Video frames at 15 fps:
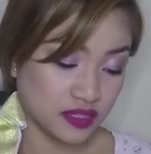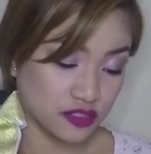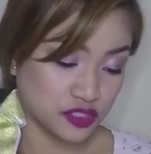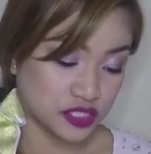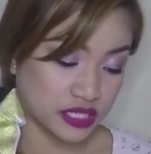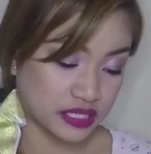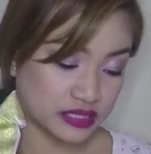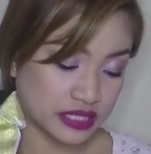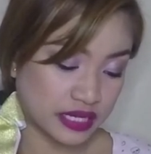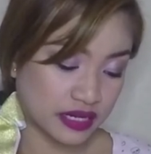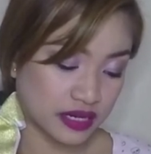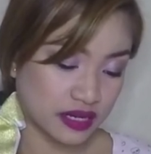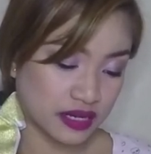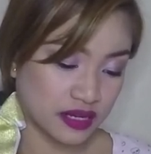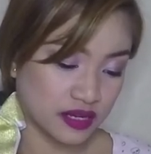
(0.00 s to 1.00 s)

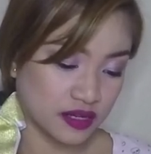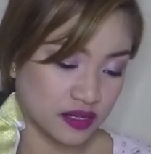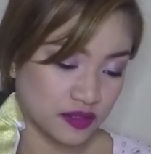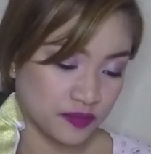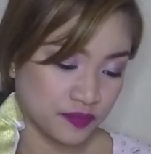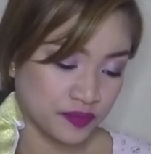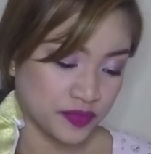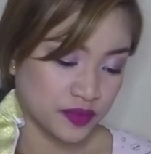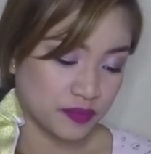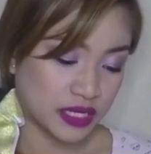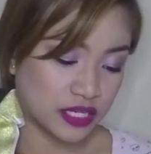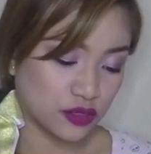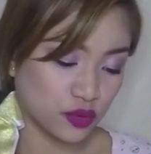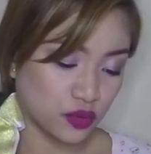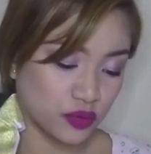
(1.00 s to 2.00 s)
Etcetera.
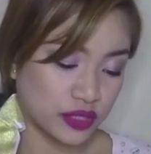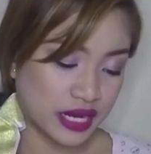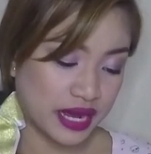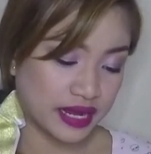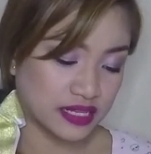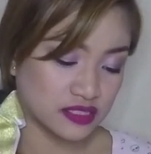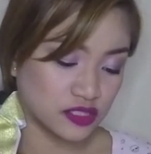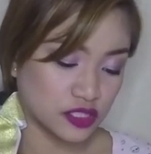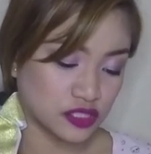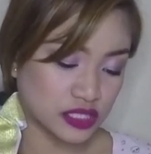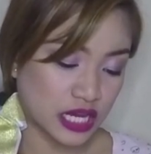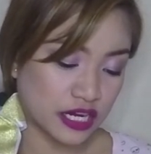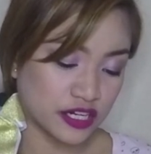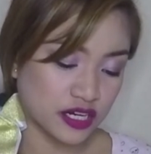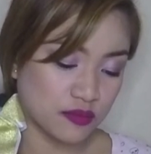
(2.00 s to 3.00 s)
Pwede kong unahin si
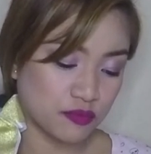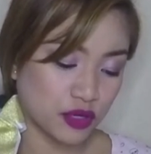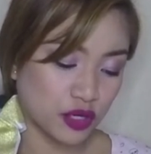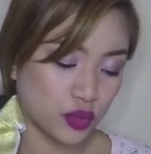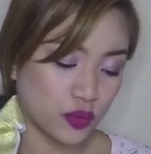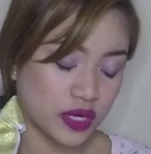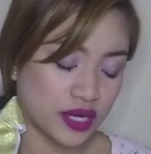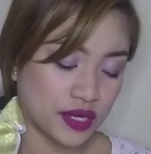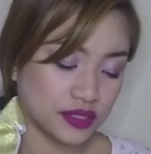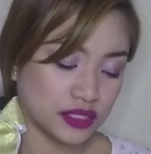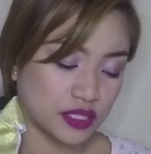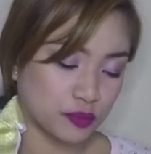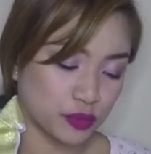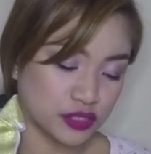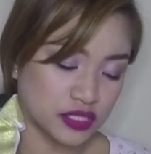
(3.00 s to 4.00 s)
star number one,
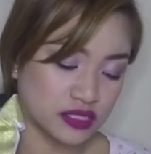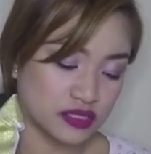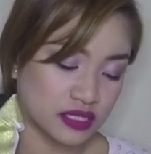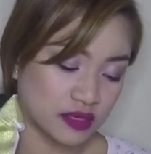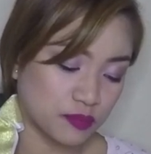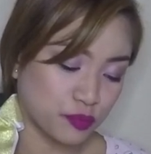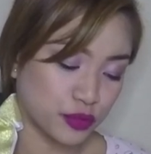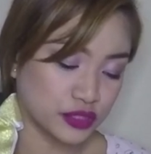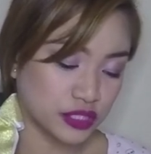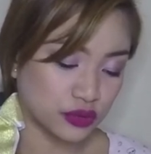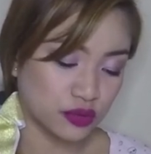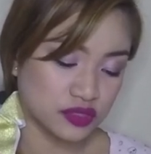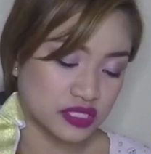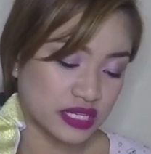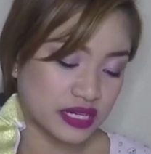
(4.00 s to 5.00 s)
then proceed
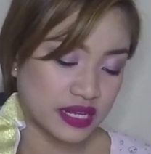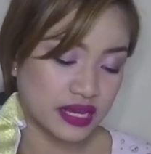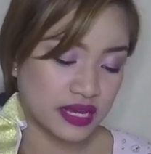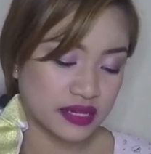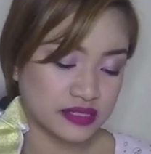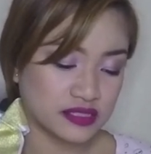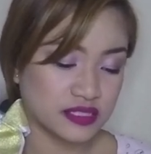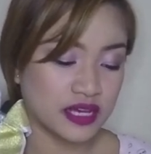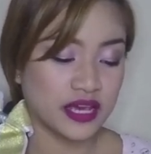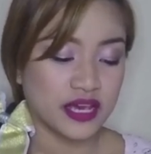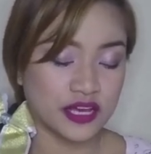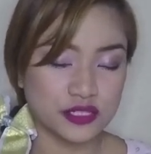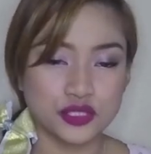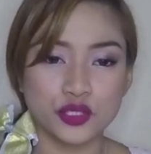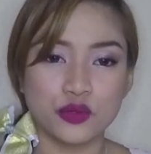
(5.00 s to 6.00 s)
dun sa next,
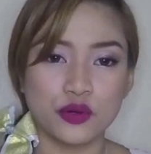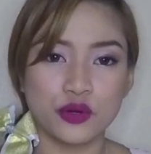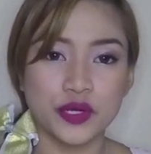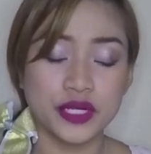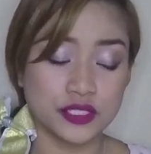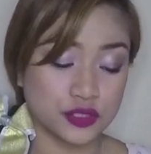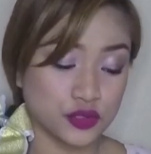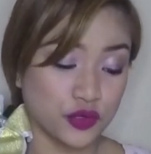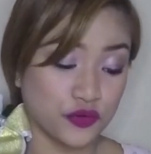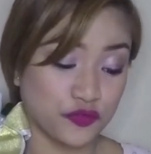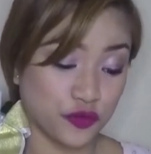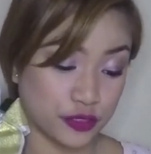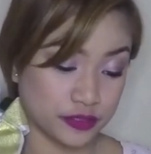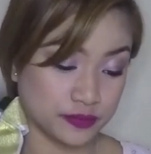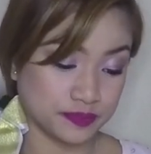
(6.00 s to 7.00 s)
and so on and so
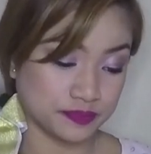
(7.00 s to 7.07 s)
forth.